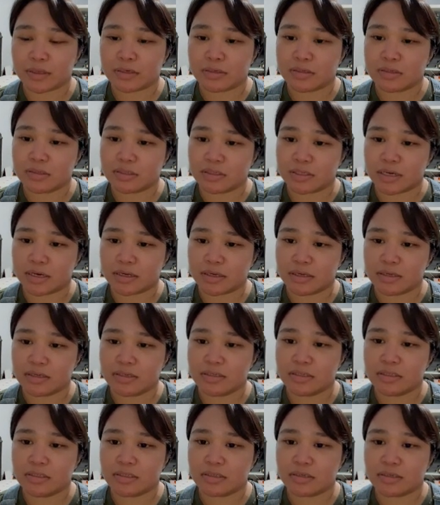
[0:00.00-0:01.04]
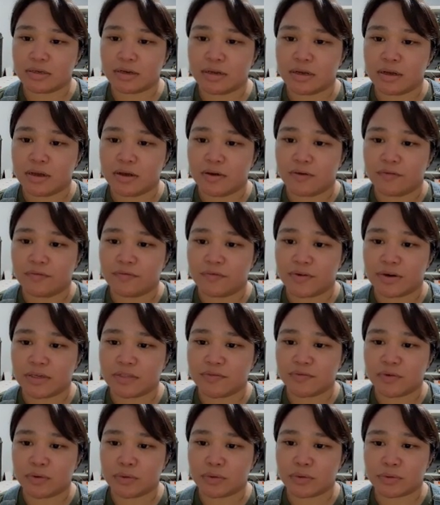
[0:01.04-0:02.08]
Second,
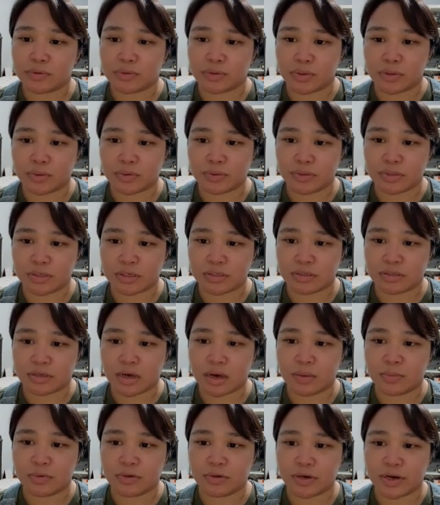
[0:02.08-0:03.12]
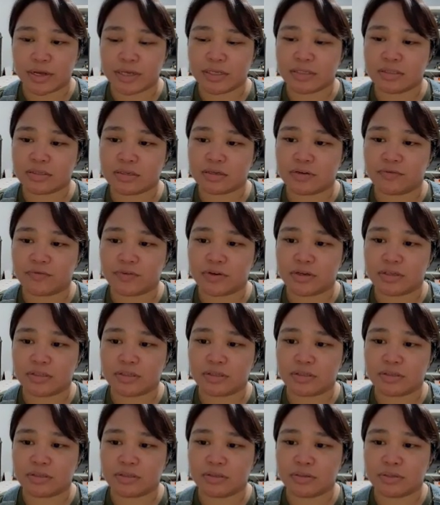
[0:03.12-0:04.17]
phosphoglucose isomerase
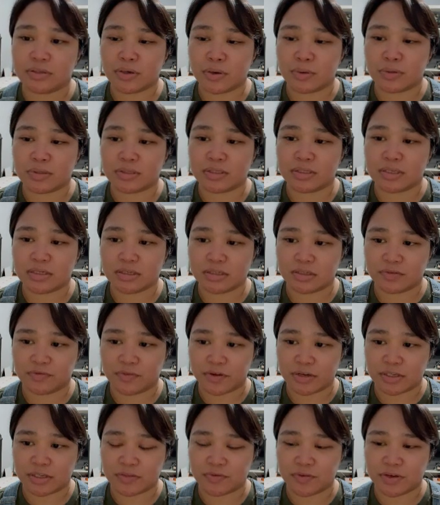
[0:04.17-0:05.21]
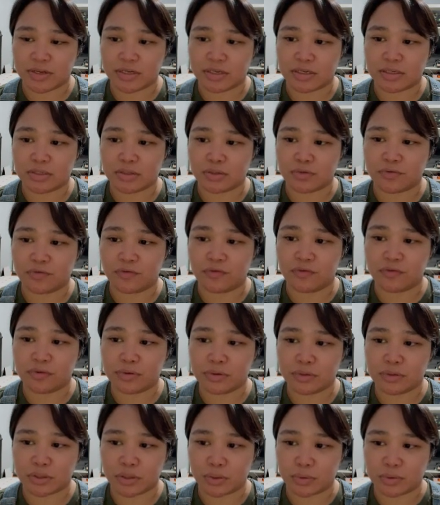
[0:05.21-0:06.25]
converts glucose 6-phosphate into
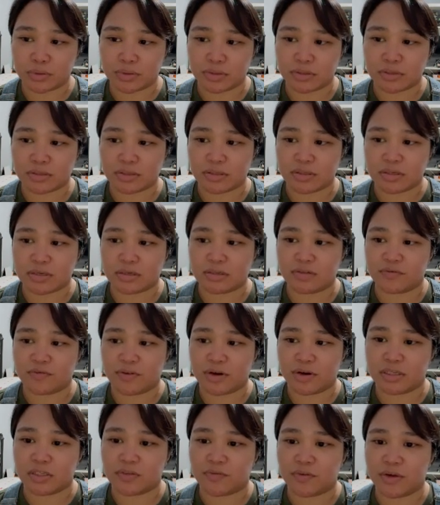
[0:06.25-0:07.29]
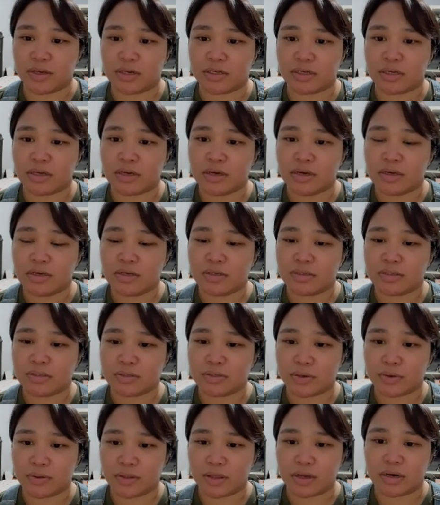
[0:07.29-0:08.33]
fructose 6-phosphate,
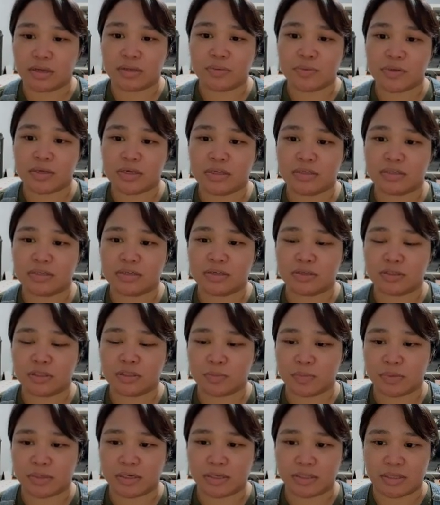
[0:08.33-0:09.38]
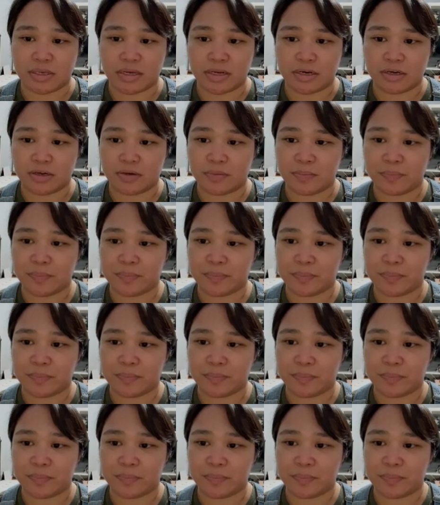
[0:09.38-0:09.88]
so that'll be easier to split later.